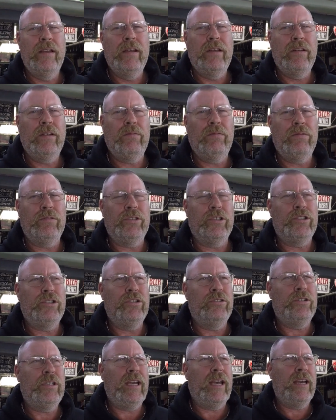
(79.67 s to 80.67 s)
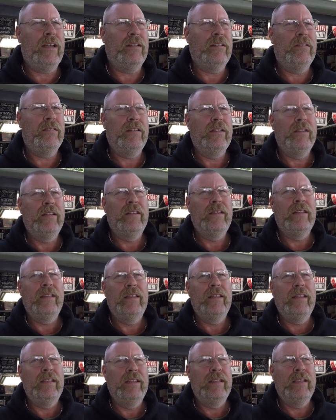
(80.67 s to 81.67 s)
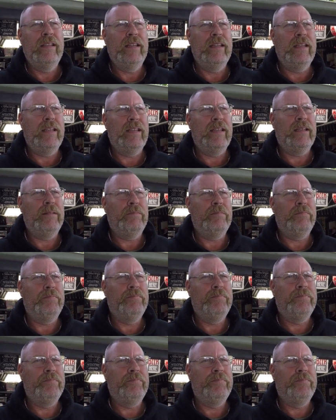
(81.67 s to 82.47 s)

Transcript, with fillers: towards Echuca. Um,